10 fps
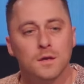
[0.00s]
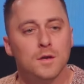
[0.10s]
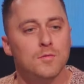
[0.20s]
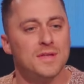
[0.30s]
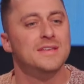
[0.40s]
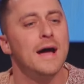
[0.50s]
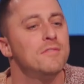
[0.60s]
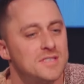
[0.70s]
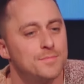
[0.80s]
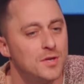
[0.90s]
No, the
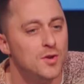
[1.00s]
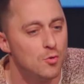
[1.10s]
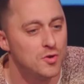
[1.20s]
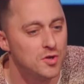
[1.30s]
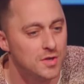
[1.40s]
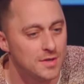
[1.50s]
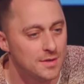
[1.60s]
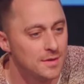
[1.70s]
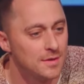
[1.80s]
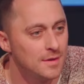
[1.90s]
devil's up to no
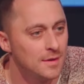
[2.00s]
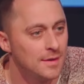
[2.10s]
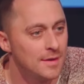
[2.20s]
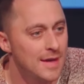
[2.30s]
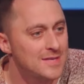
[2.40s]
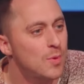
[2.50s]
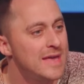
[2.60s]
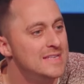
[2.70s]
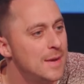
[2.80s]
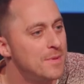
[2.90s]
good. That's
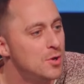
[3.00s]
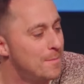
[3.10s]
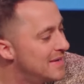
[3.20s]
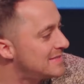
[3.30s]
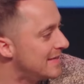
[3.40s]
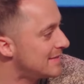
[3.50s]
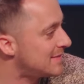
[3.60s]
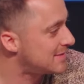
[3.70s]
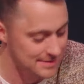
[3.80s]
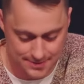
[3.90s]
why he's up in your
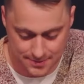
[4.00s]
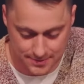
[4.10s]
business.